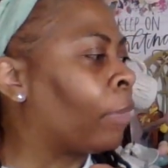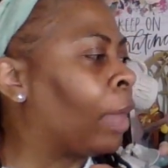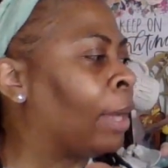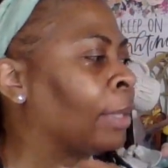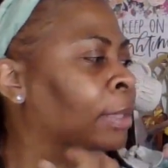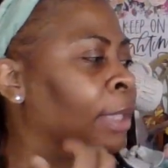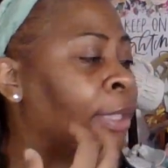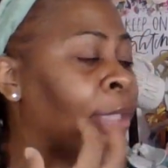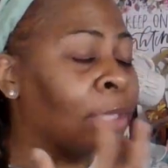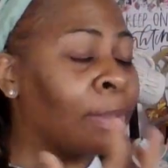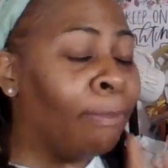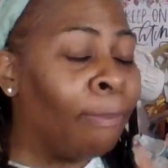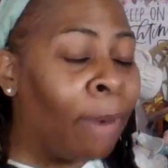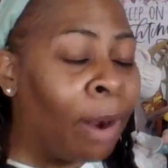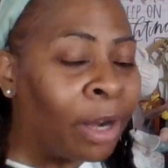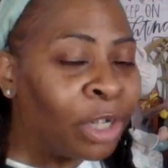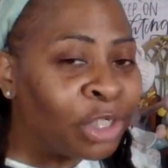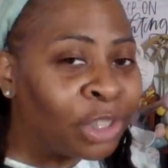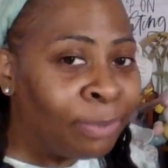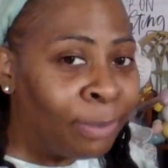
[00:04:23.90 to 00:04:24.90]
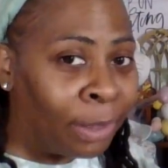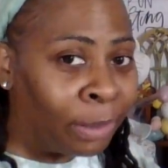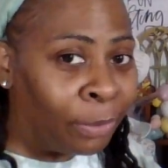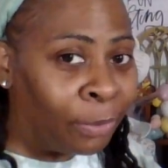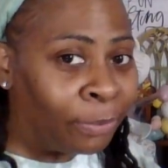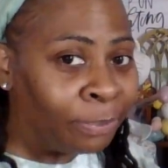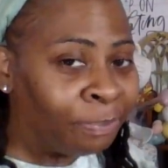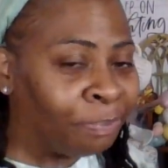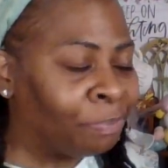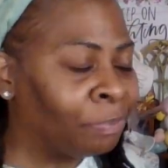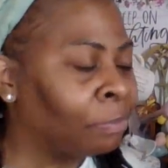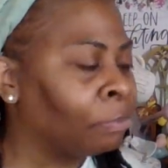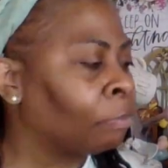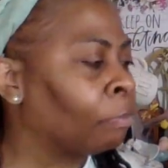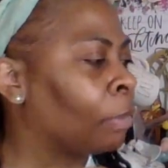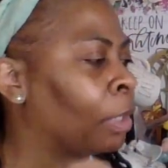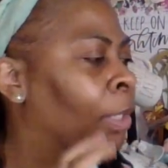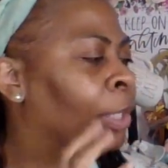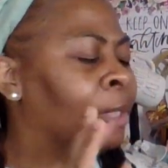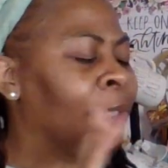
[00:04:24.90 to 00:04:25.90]
I taste the marshmallow.
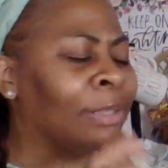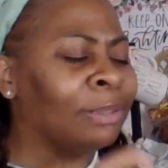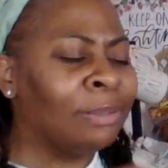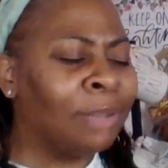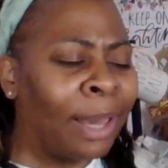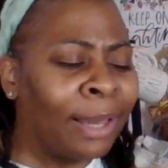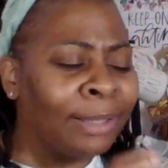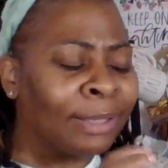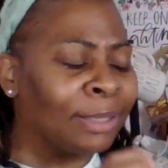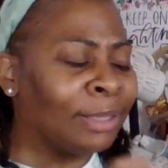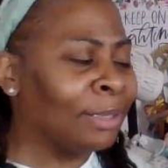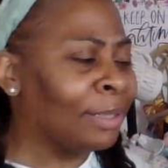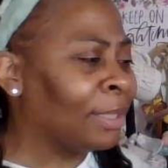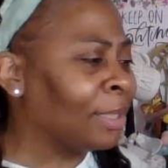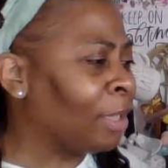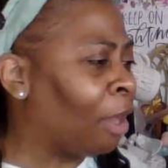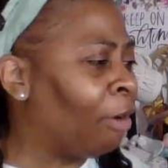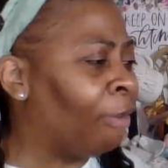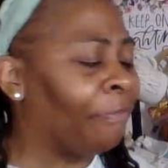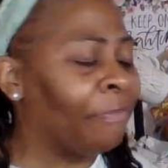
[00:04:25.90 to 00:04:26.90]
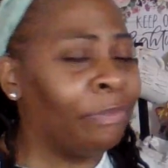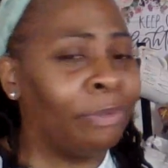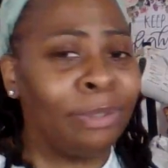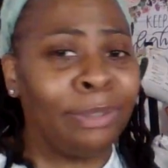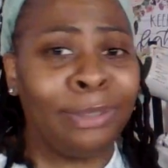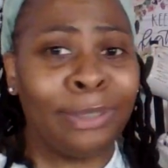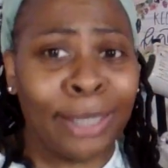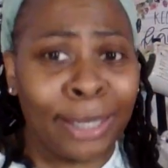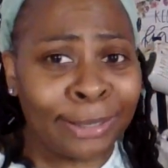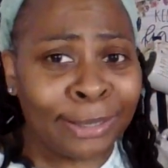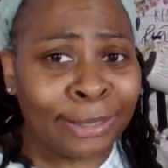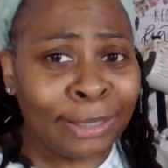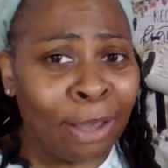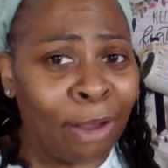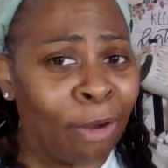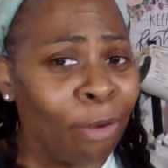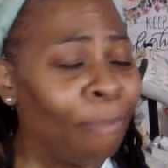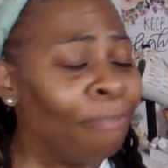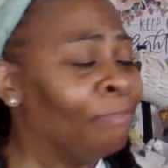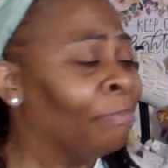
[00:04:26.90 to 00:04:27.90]
It is nice and soft. Yes,
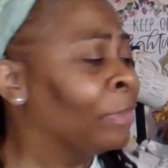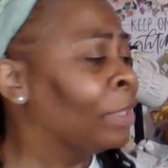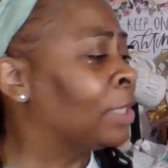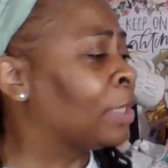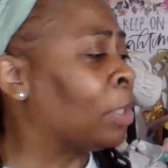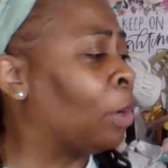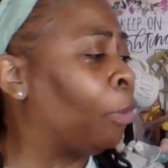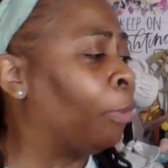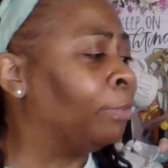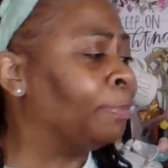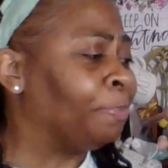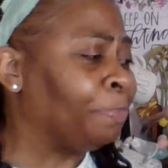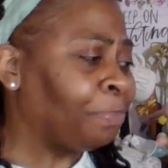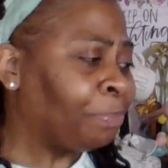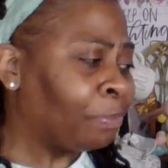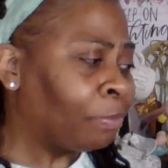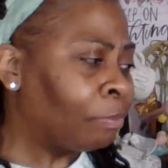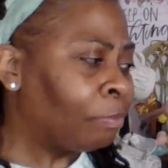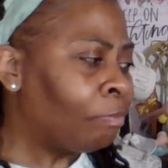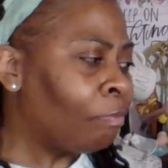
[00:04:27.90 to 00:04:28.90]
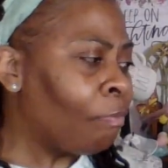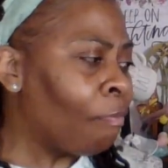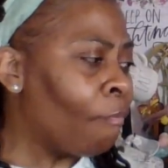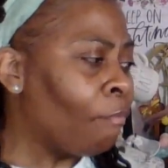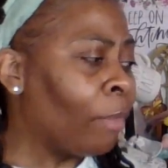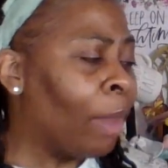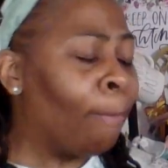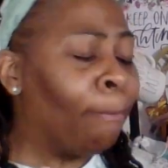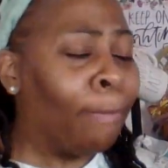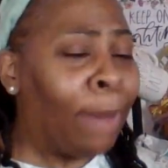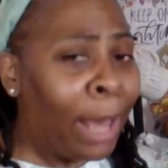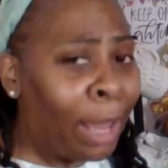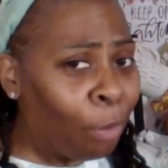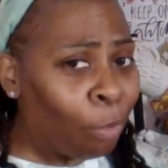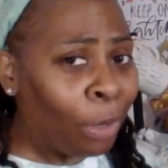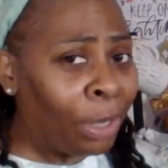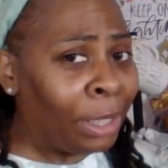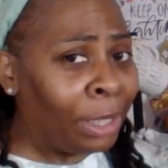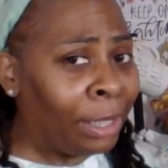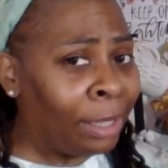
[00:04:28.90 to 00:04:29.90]
y'all. So, my
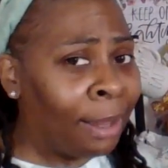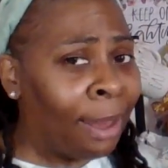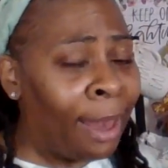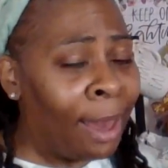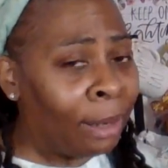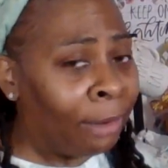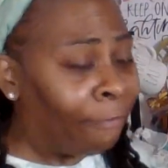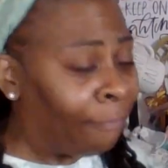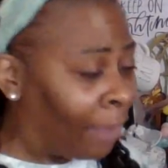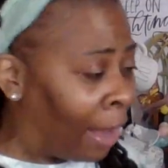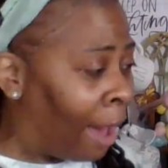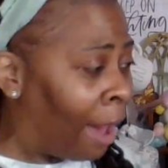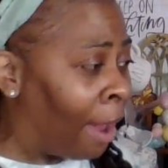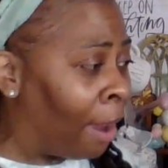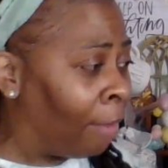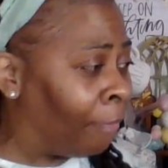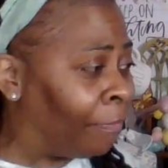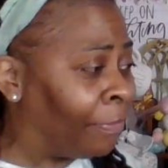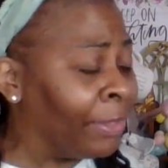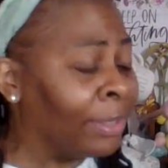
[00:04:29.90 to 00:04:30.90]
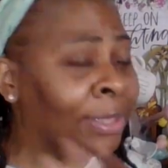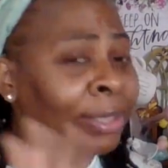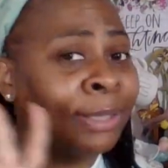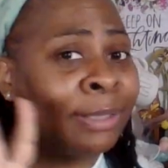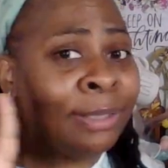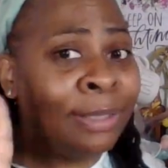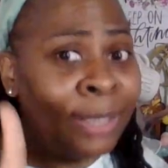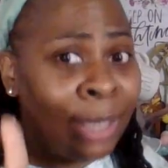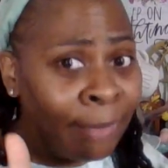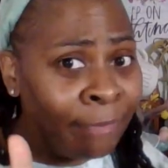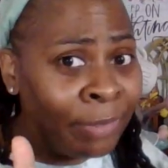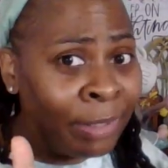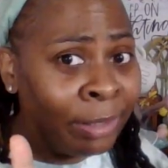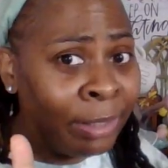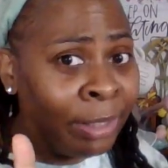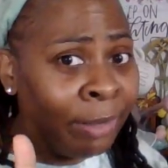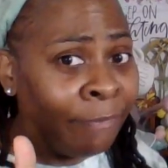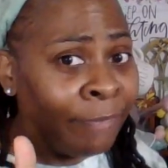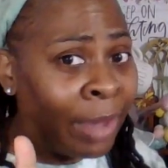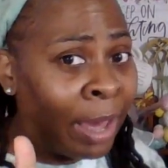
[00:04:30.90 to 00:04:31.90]
rating out of five, this is
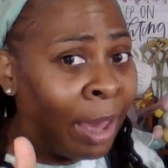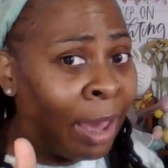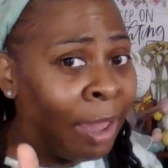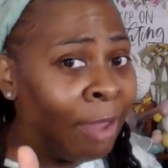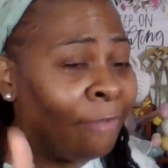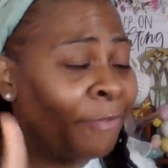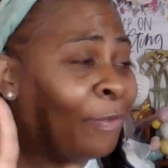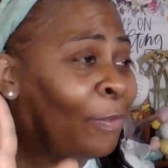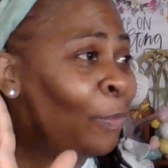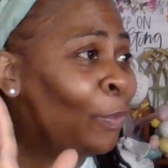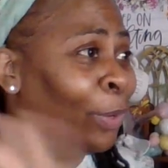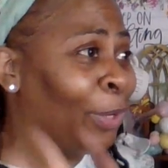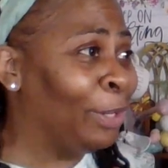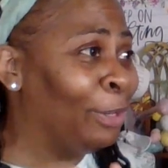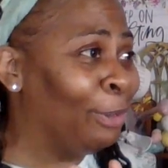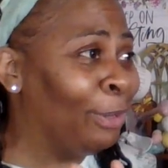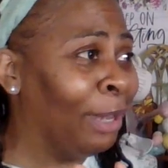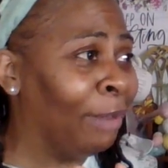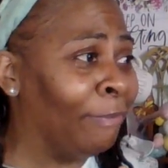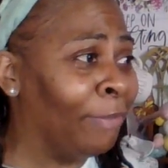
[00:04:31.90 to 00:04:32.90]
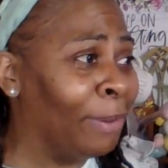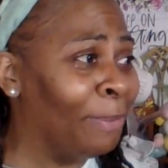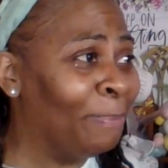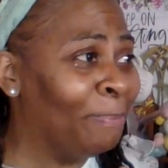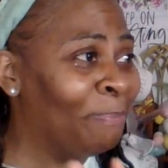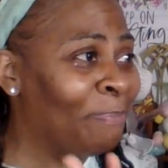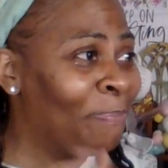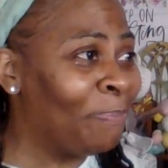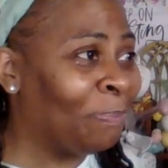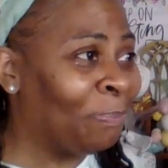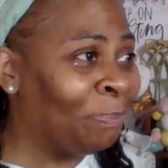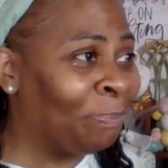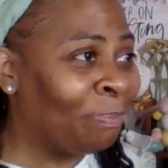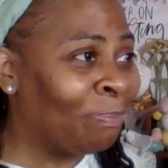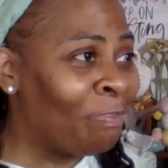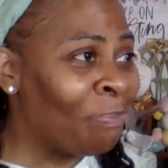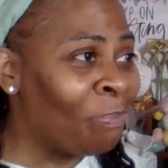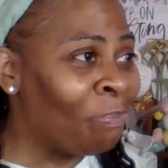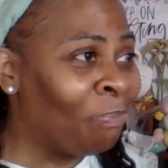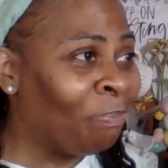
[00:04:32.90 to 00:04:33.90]
definitely a five. What do you give it?
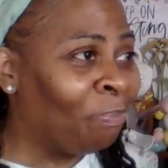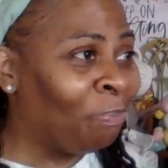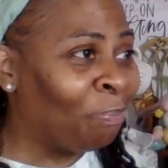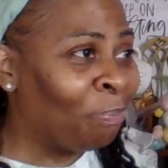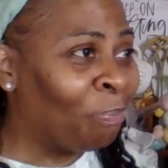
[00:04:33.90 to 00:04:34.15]
Mm.